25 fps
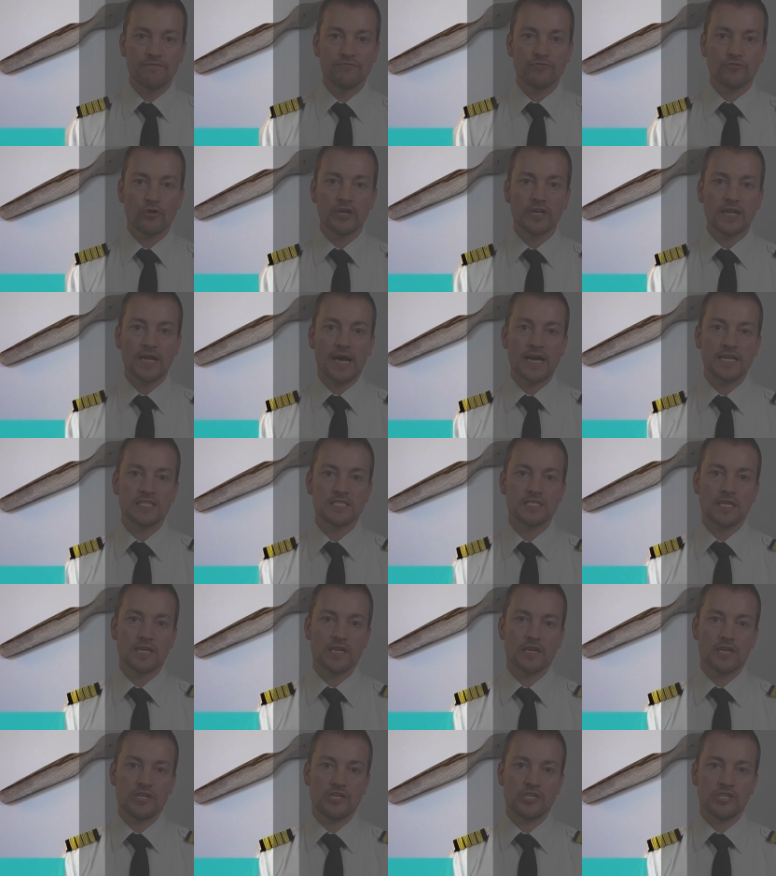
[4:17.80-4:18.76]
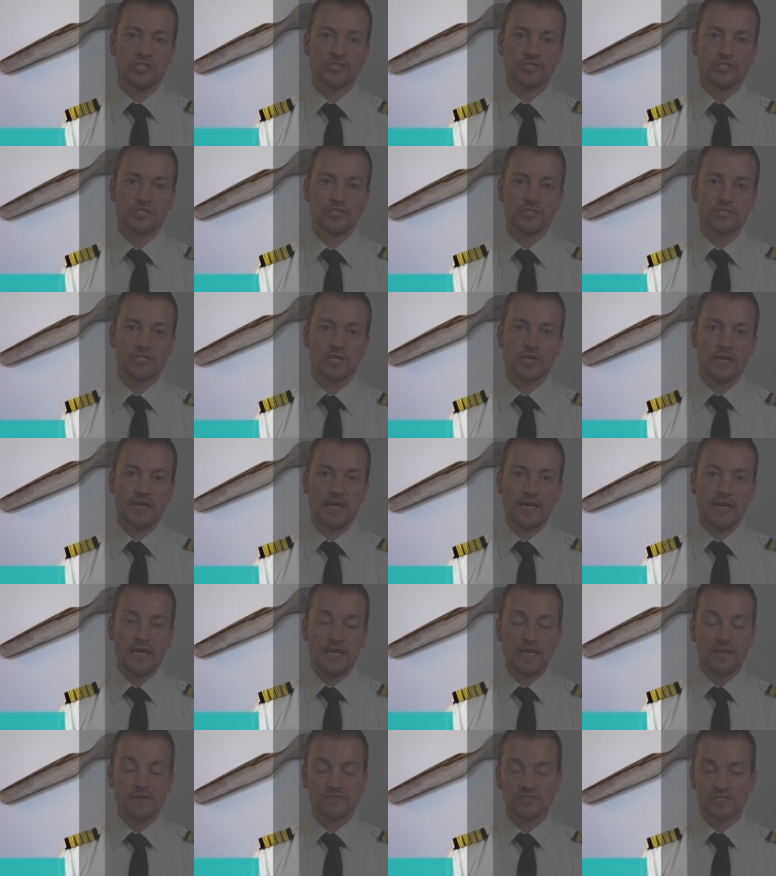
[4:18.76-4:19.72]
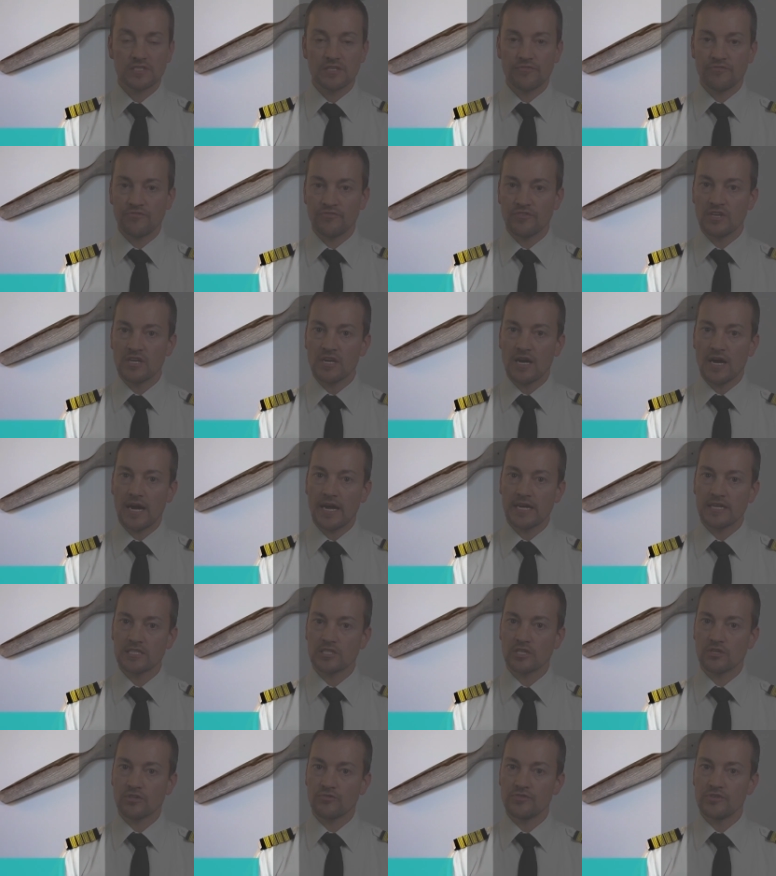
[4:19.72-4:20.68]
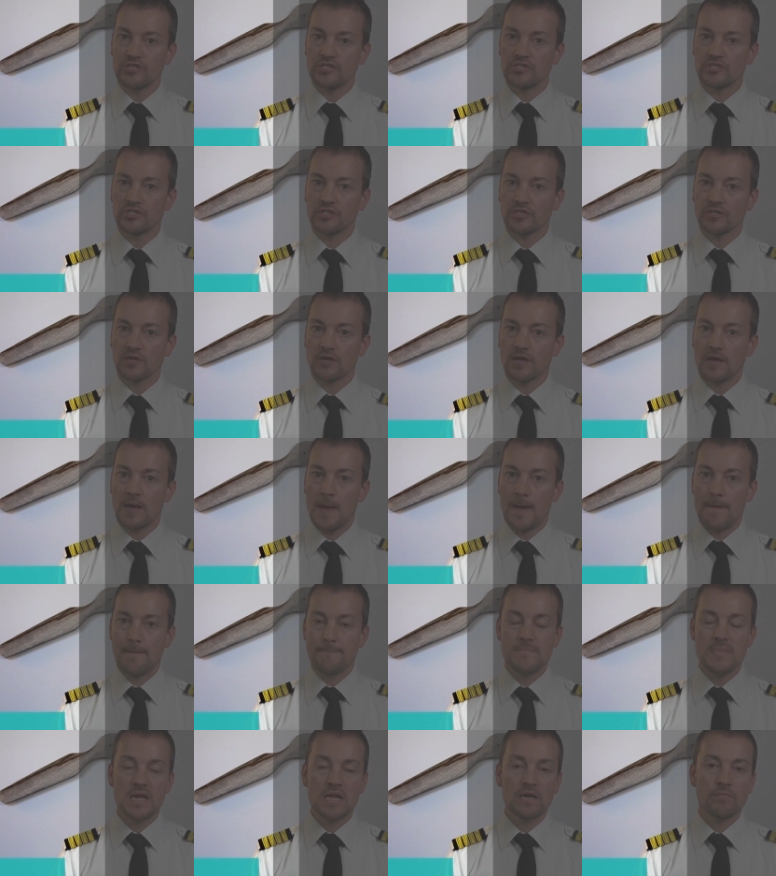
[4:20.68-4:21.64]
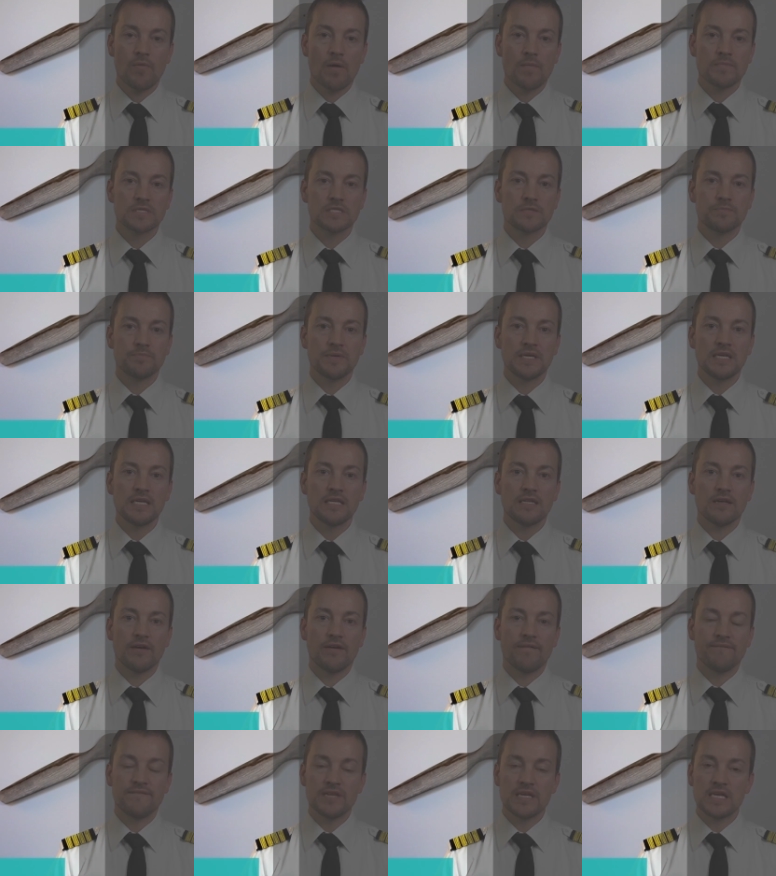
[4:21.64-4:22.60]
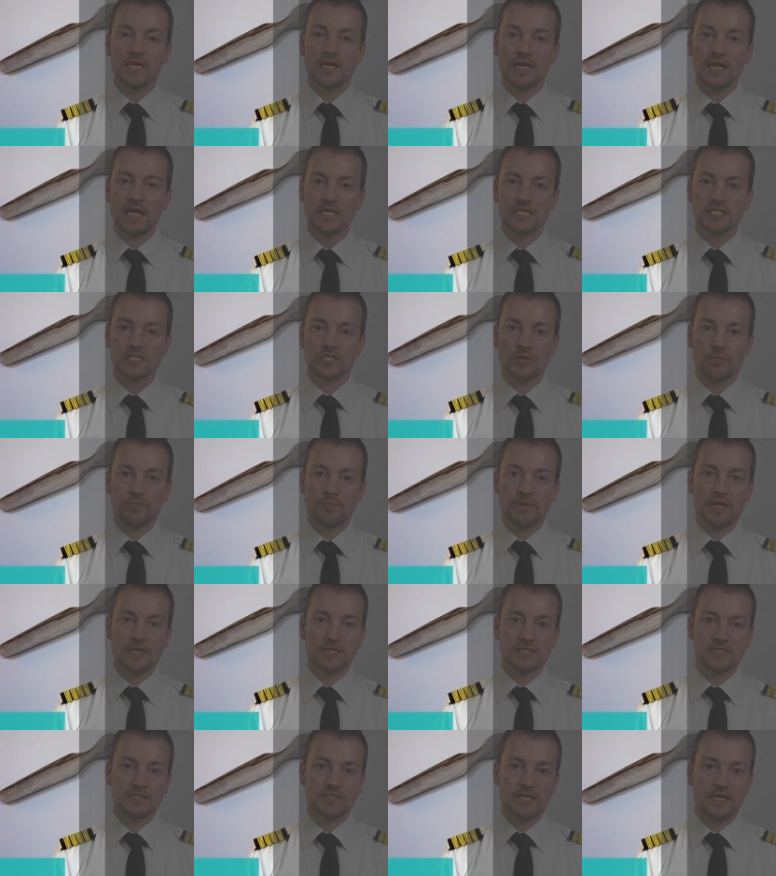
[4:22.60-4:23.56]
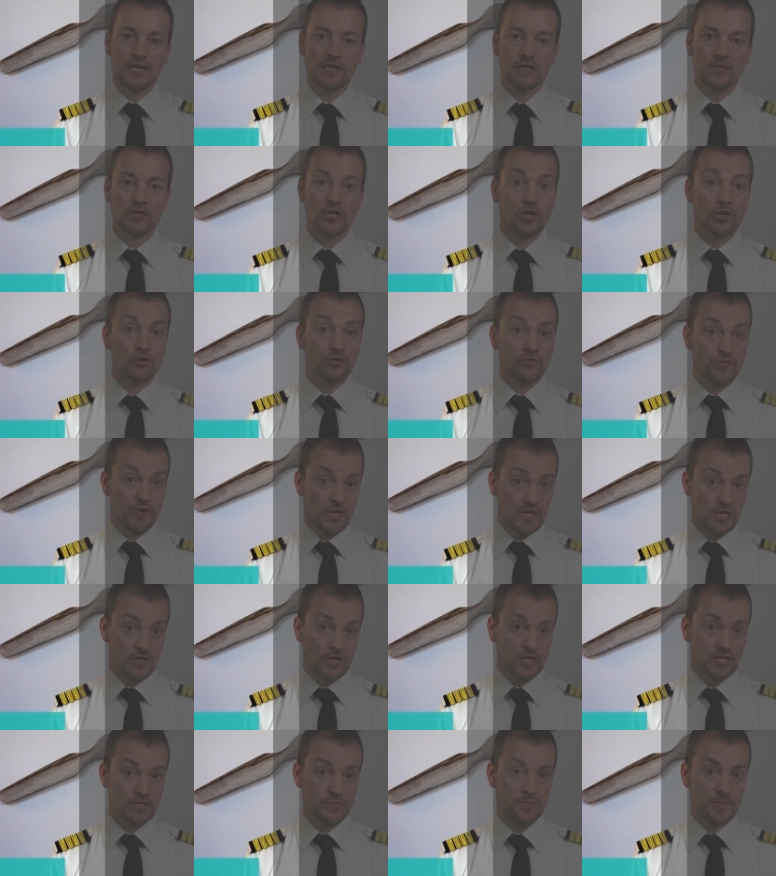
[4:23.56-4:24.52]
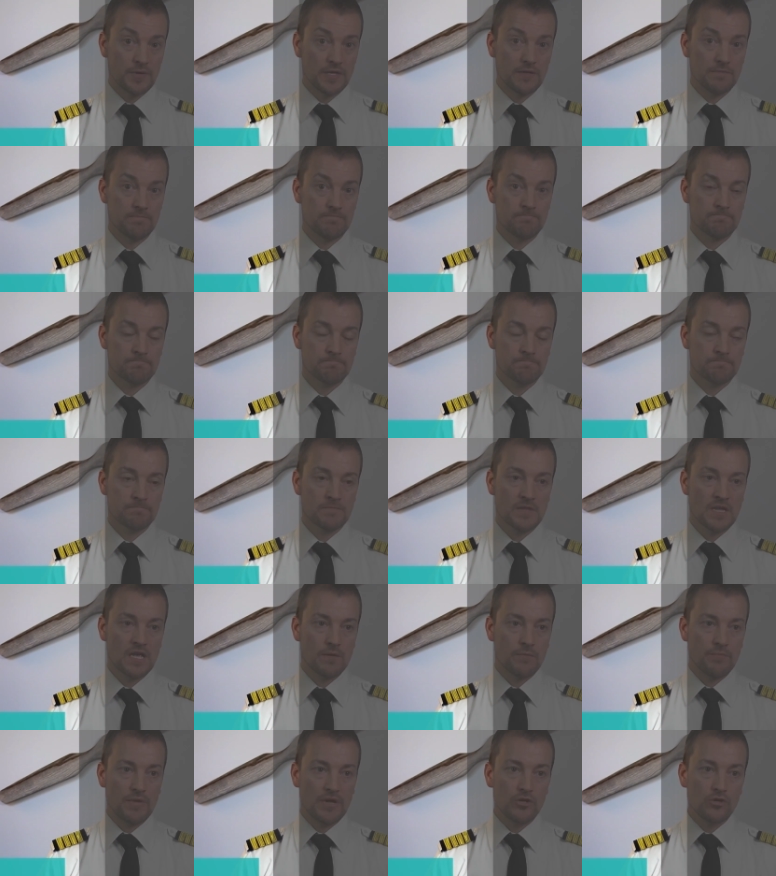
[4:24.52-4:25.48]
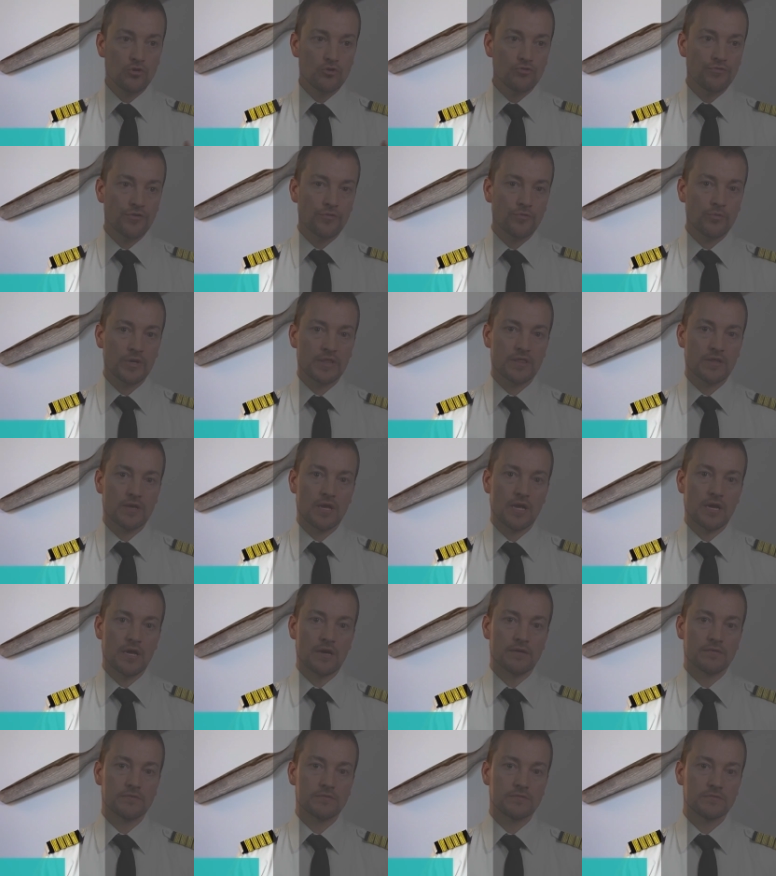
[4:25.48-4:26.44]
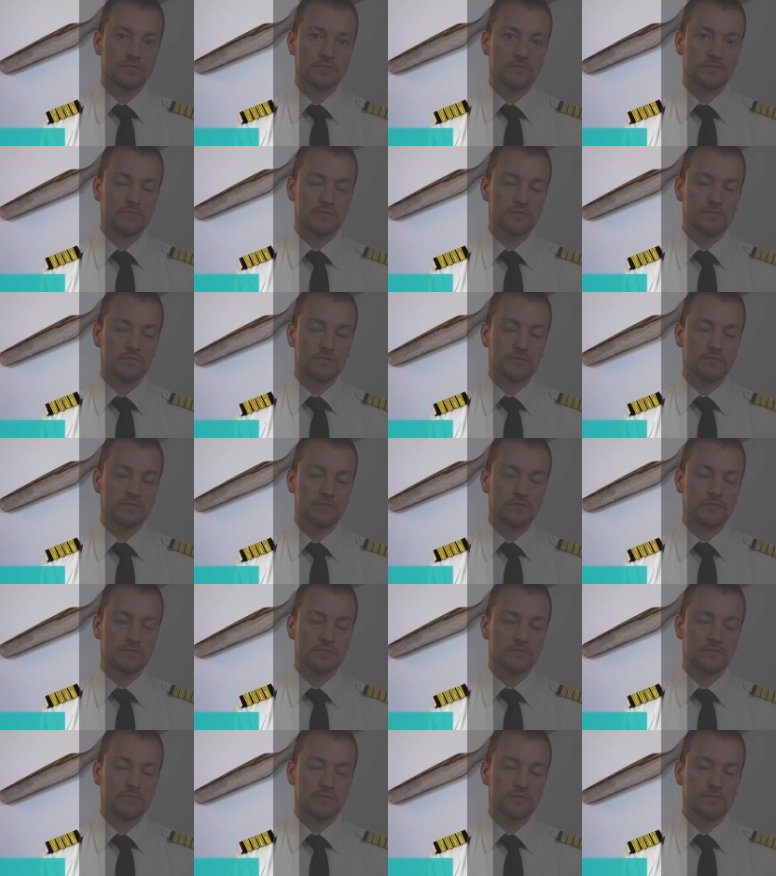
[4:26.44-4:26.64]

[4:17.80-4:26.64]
Avoid icing conditions. If severe ice accretion, minimum speed V L S plus ten, green dot speed. Maneuver with care.